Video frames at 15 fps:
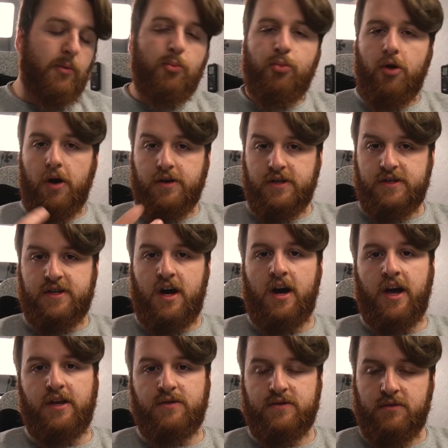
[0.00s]
Priority
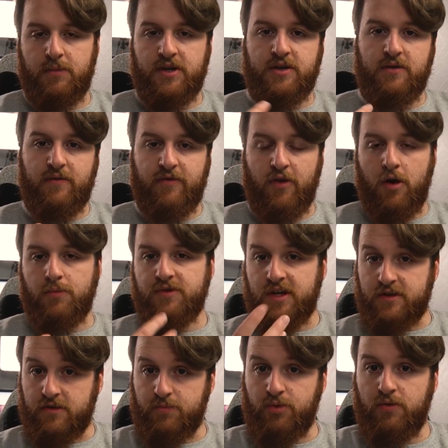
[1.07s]
Targets was a mission from
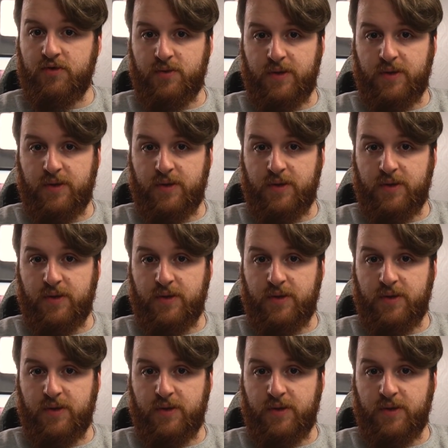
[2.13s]
Chapter Approved